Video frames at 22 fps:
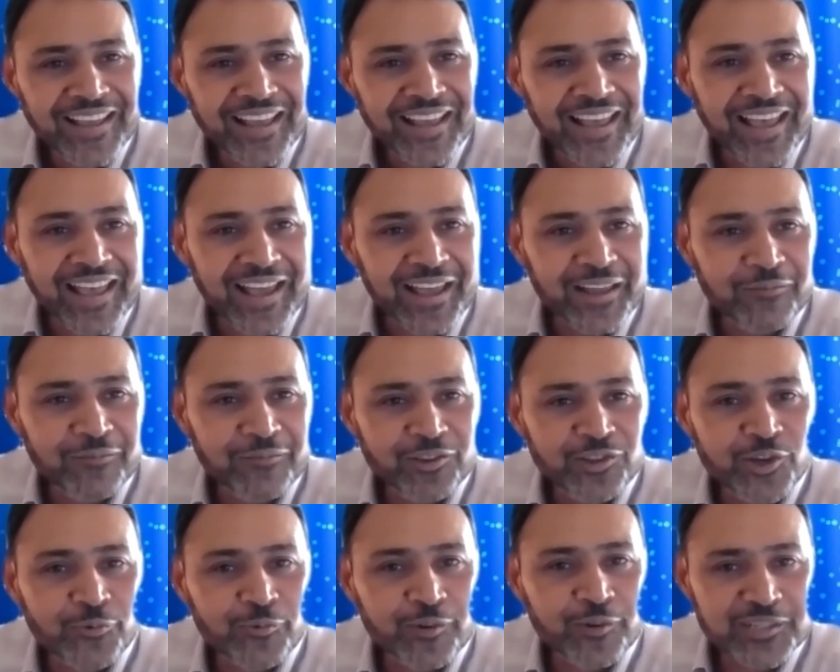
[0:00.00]
and
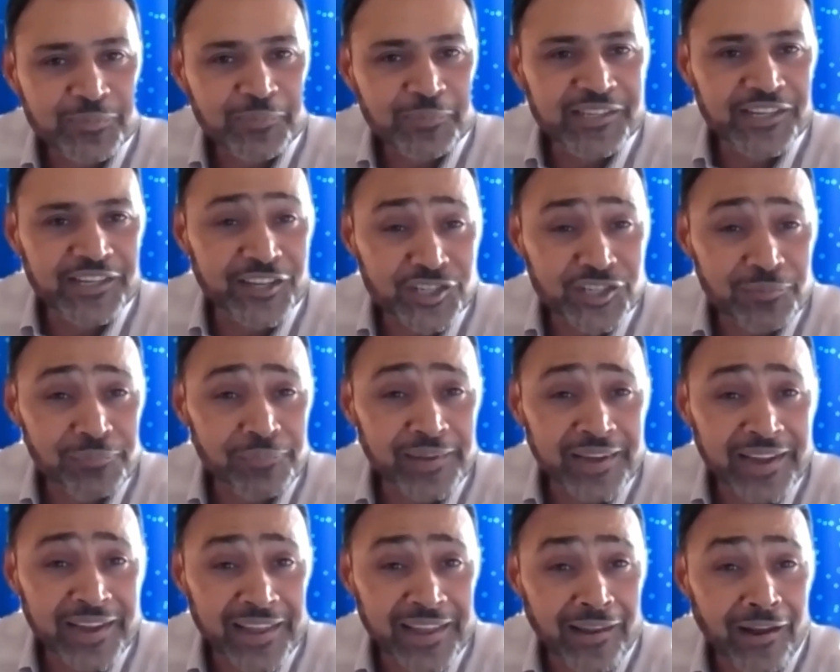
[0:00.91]
with your risk mitigation
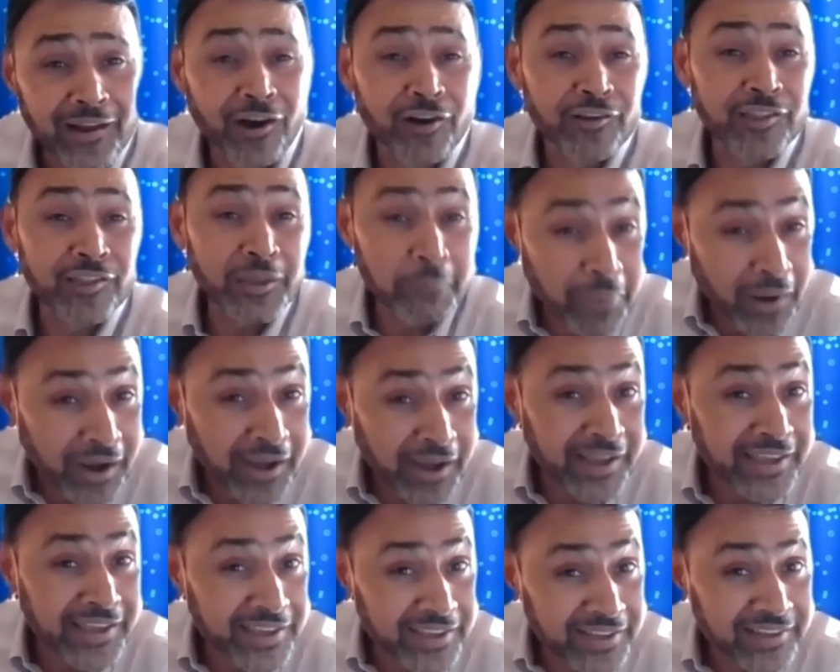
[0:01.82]
plan, are they
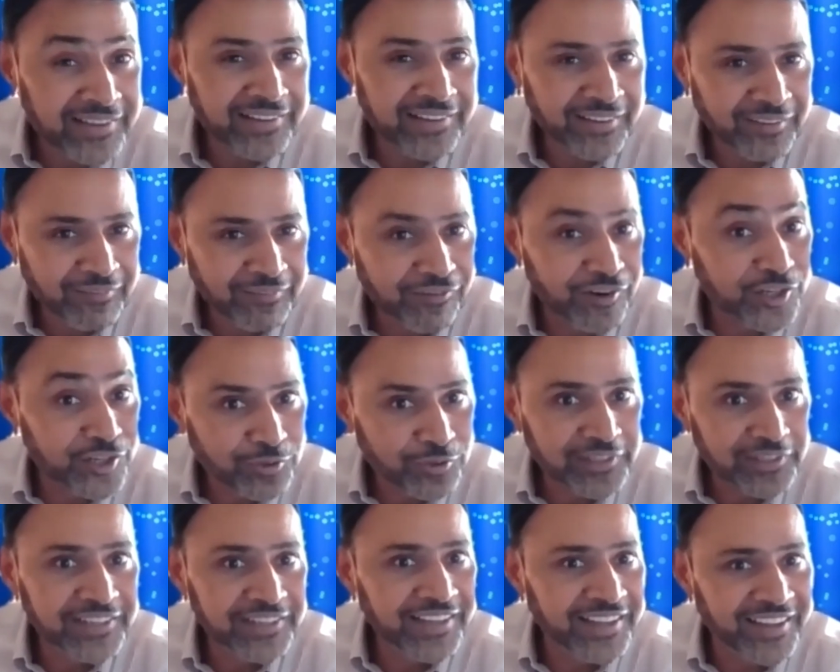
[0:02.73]
buying
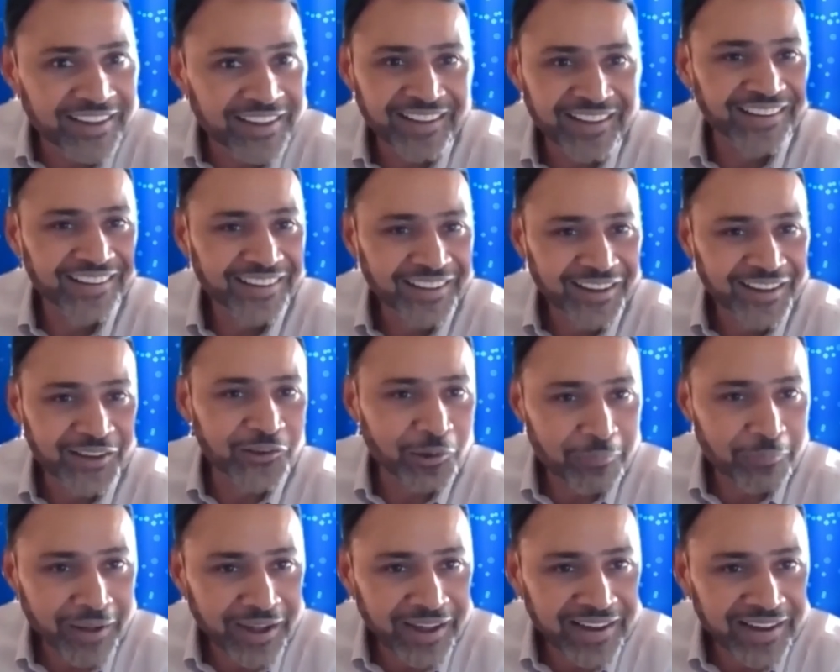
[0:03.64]
virtually in
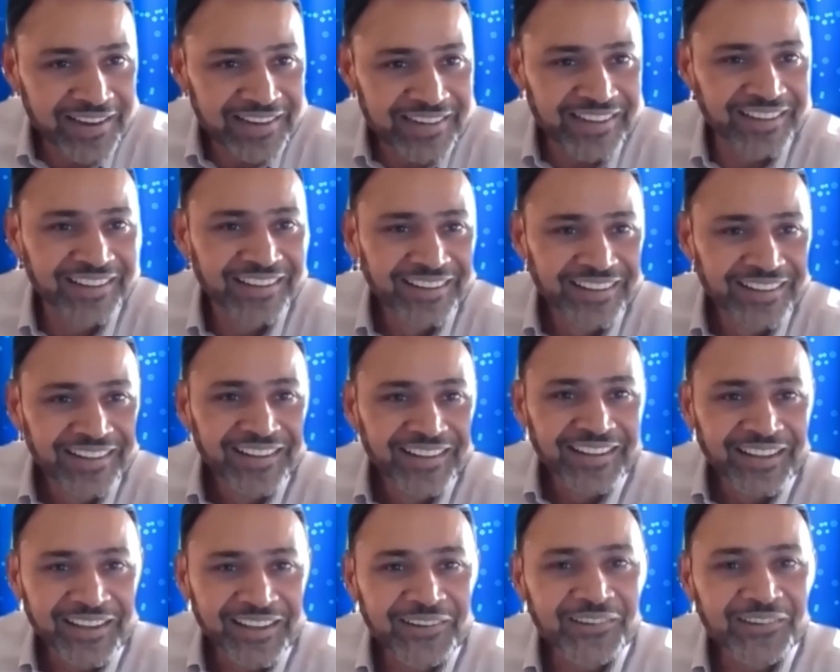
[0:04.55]
your mind?
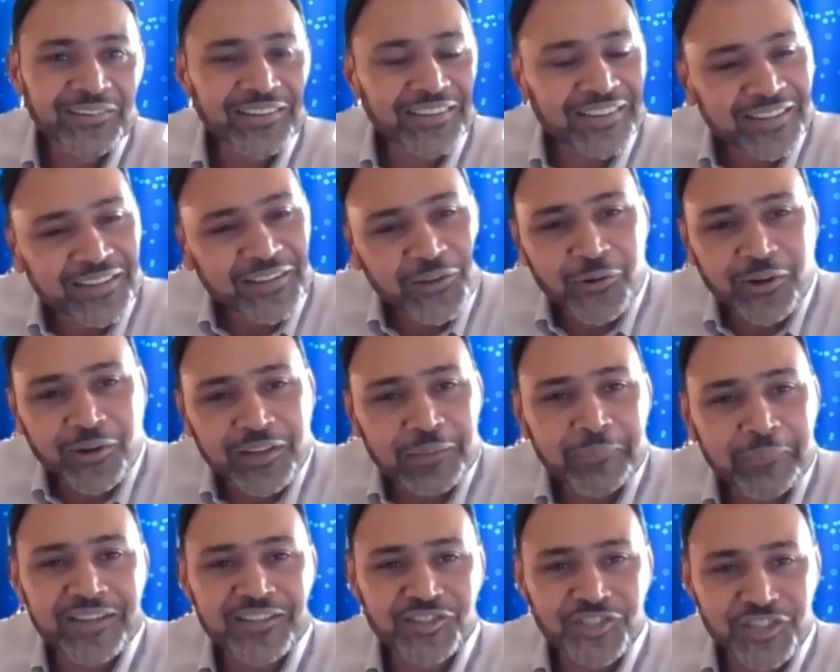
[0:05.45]
You are
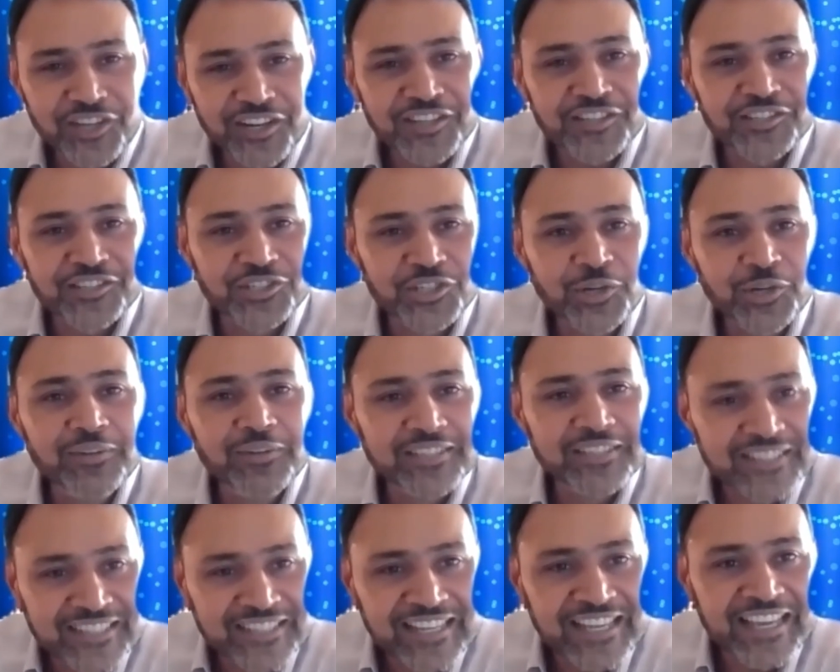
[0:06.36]
the best judge. You will
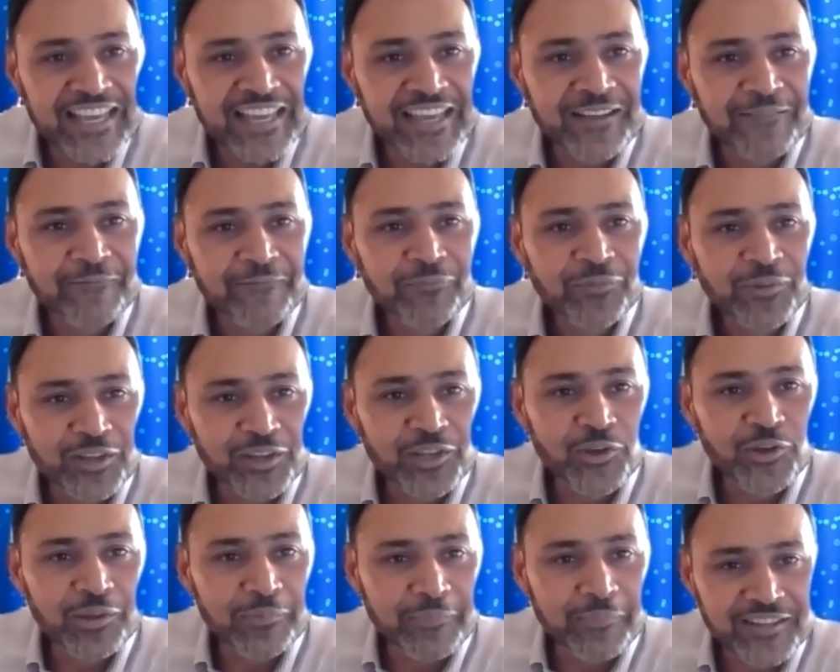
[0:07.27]
see when
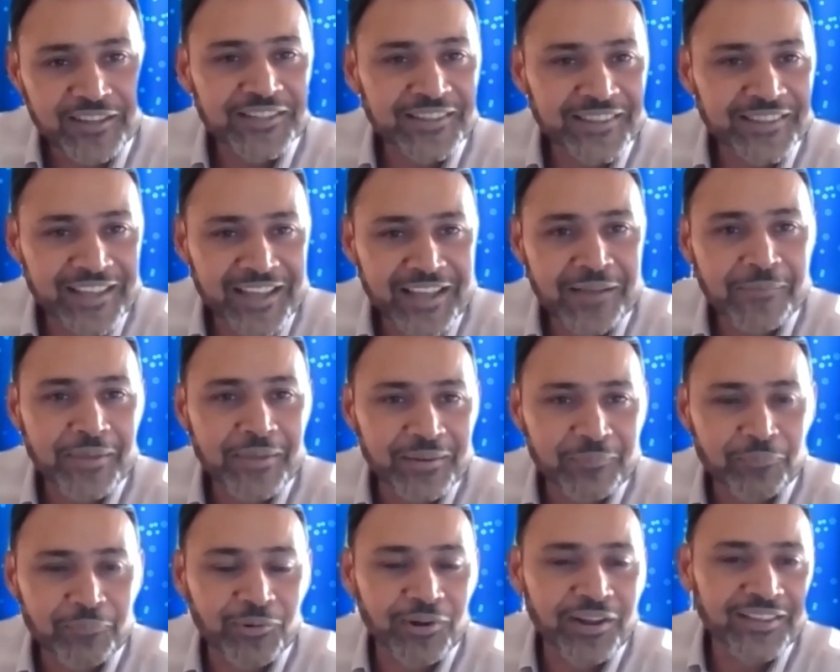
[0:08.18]
you imagine them
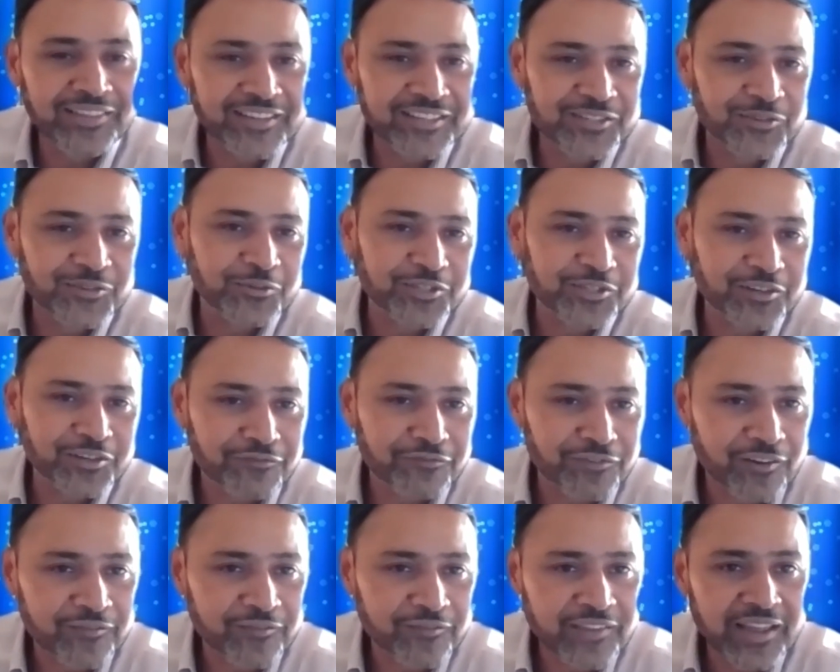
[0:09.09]
and putting this question in
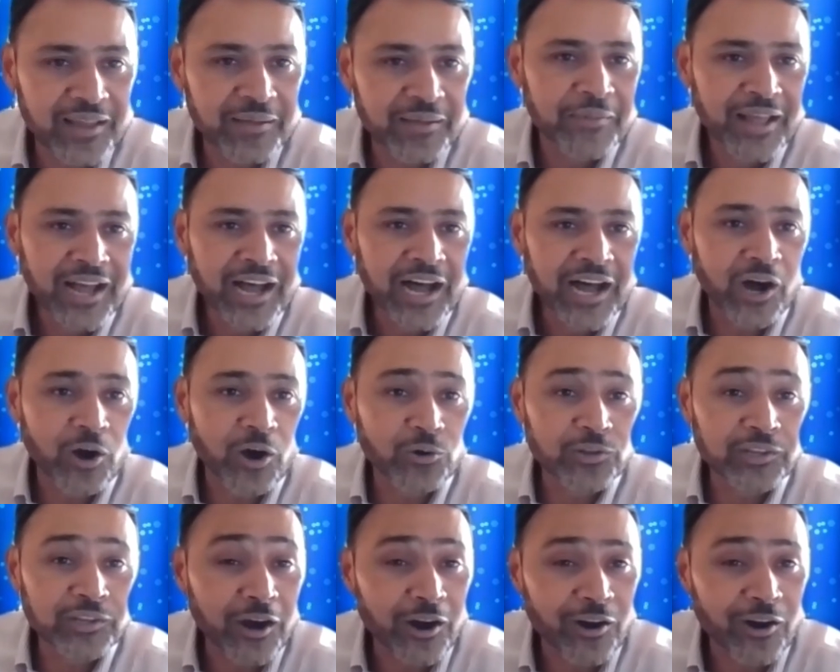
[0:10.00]
front of them, how
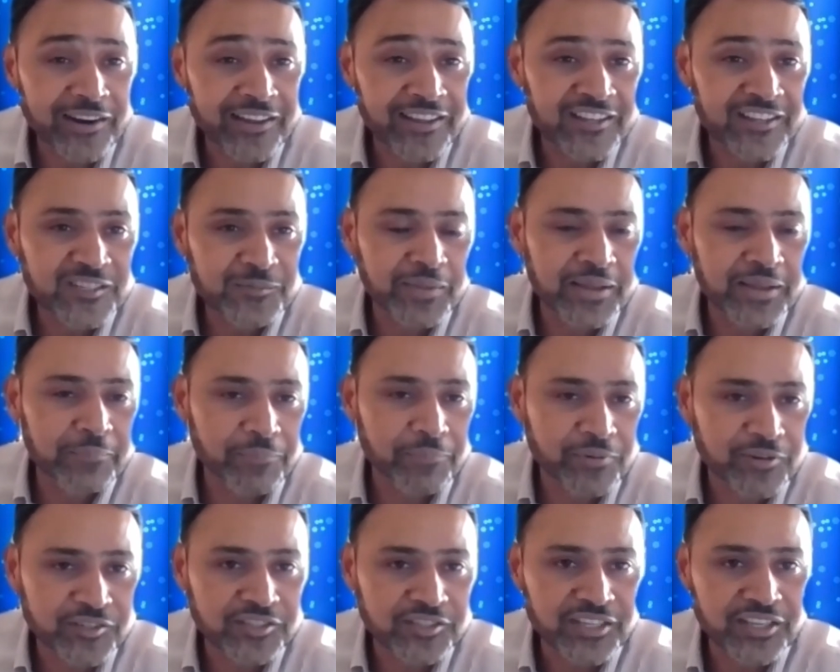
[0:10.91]
the audience may
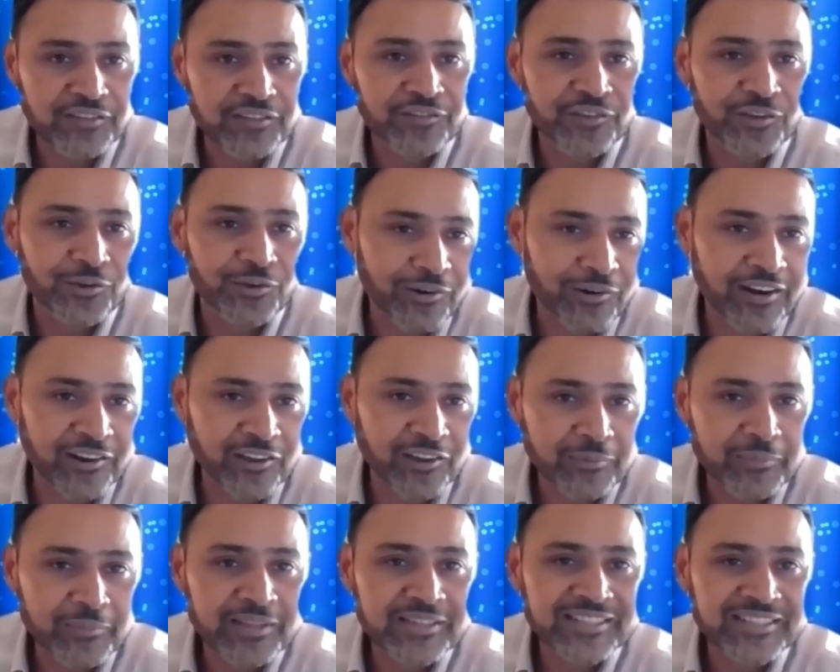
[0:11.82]
perceive your
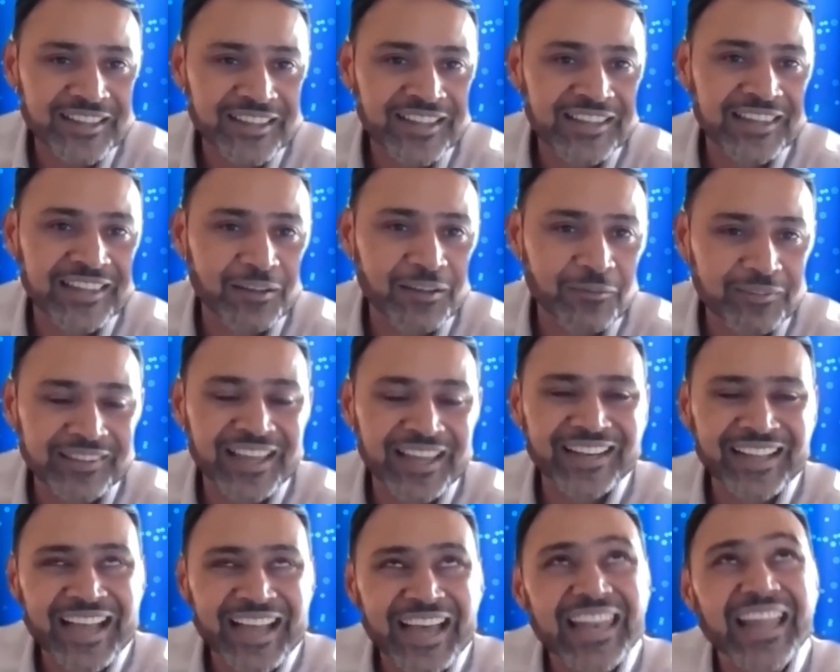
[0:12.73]
arguments. I think
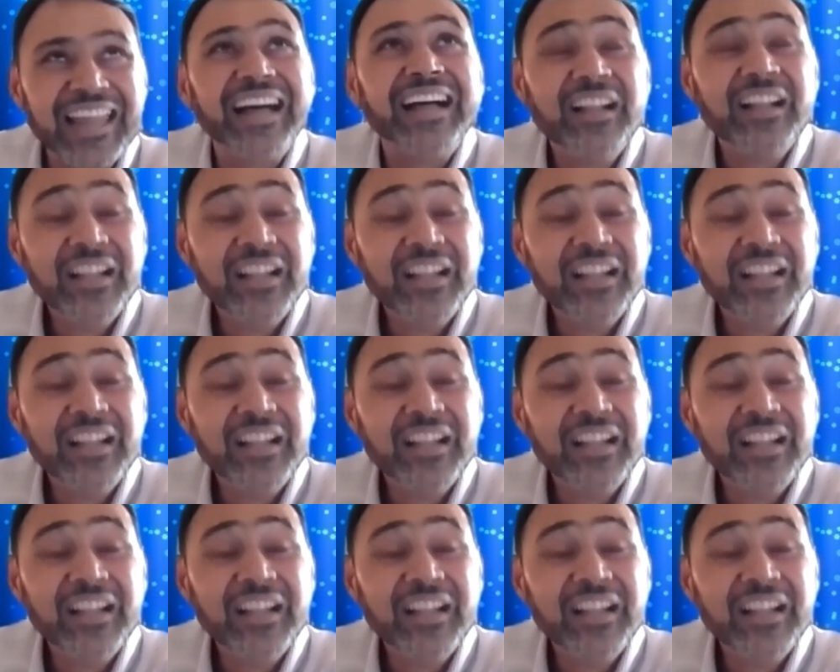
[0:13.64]
that kind of